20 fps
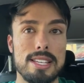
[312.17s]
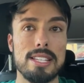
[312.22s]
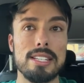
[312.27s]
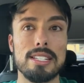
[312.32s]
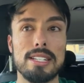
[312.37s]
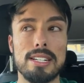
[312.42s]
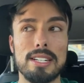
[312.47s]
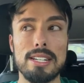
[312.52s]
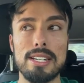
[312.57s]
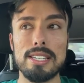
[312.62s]

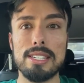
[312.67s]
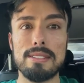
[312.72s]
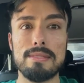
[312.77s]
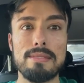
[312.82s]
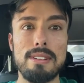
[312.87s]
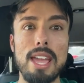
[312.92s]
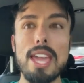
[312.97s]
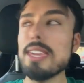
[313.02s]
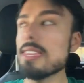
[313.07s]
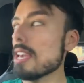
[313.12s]
Ay,
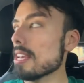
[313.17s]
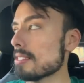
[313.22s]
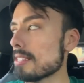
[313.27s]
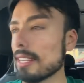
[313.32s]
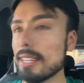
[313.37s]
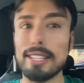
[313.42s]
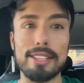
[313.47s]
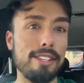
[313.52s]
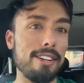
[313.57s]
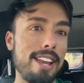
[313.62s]
güey, ya se
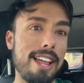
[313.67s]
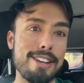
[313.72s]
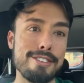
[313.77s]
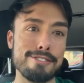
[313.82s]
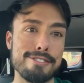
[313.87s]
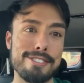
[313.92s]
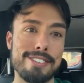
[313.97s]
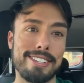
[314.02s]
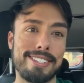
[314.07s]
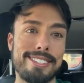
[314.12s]
quitó la
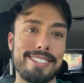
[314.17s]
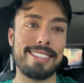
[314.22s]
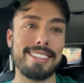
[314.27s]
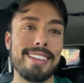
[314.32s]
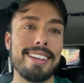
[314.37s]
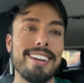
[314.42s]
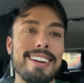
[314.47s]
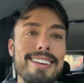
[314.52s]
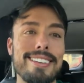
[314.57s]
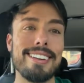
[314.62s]
luz.
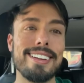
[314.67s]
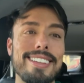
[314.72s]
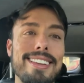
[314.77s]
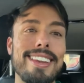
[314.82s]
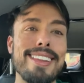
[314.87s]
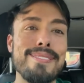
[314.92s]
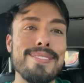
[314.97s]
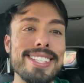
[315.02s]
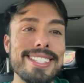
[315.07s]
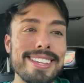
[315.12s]
All right,
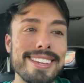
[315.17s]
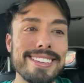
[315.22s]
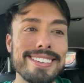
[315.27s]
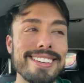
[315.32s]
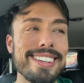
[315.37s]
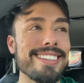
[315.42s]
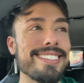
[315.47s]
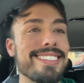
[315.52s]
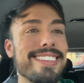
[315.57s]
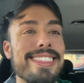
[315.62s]
let me take you
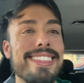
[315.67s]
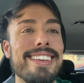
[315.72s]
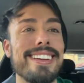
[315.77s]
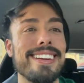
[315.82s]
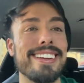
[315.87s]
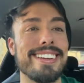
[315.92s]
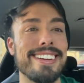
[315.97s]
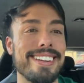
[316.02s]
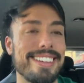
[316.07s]
guys in there.